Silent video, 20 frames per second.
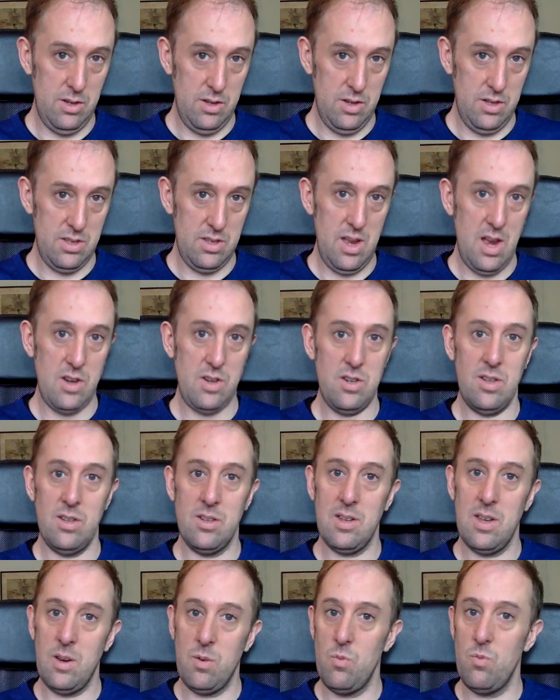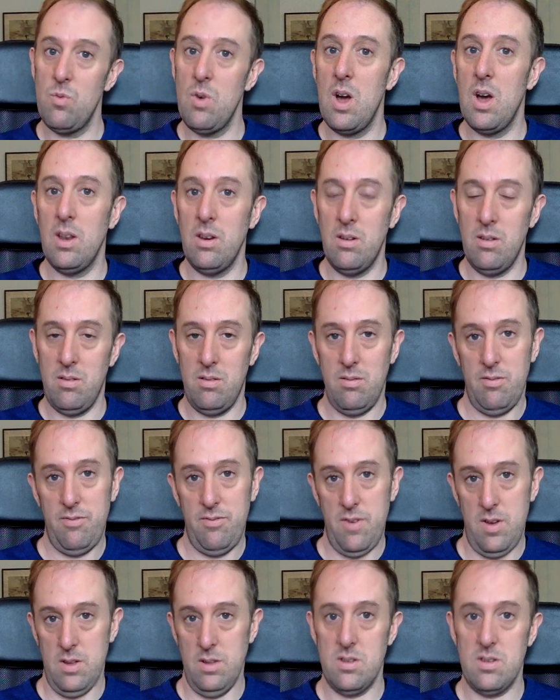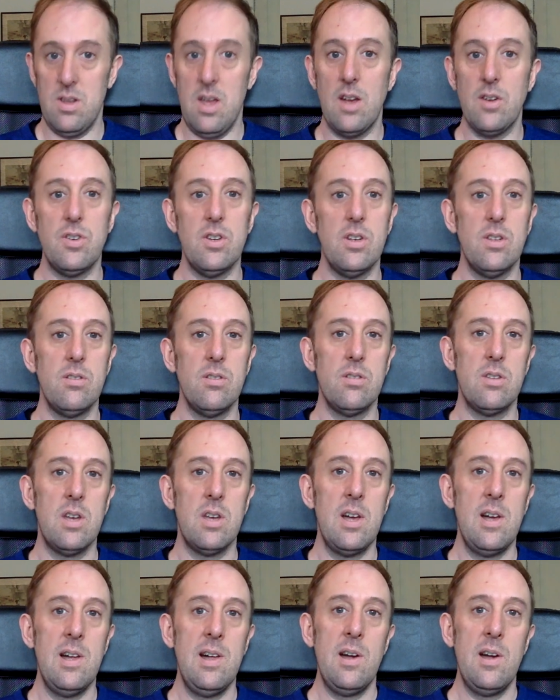good sessions and run fun sessions,